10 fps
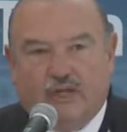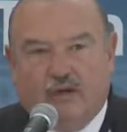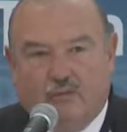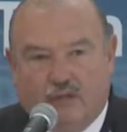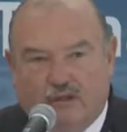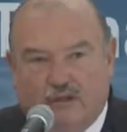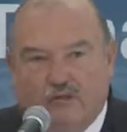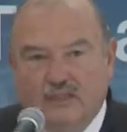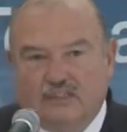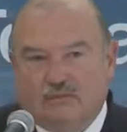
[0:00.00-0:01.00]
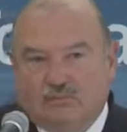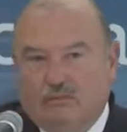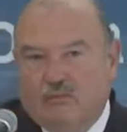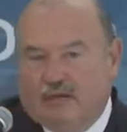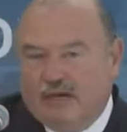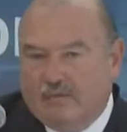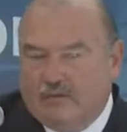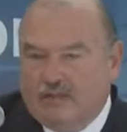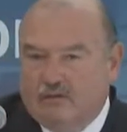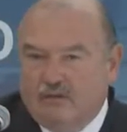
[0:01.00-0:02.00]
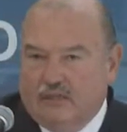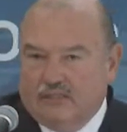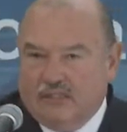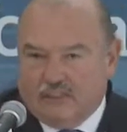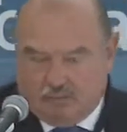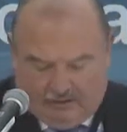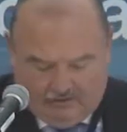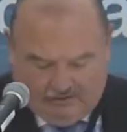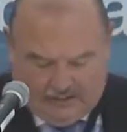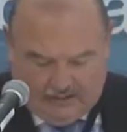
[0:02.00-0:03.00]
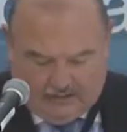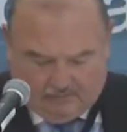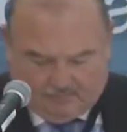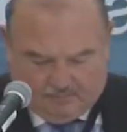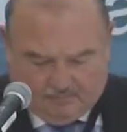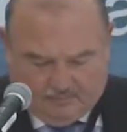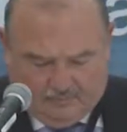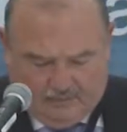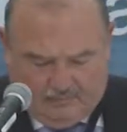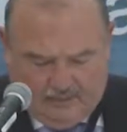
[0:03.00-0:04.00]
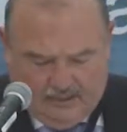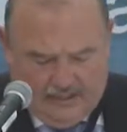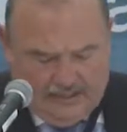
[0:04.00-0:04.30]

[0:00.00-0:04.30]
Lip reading: It is true that the volume of information is going to grow quite notoriously,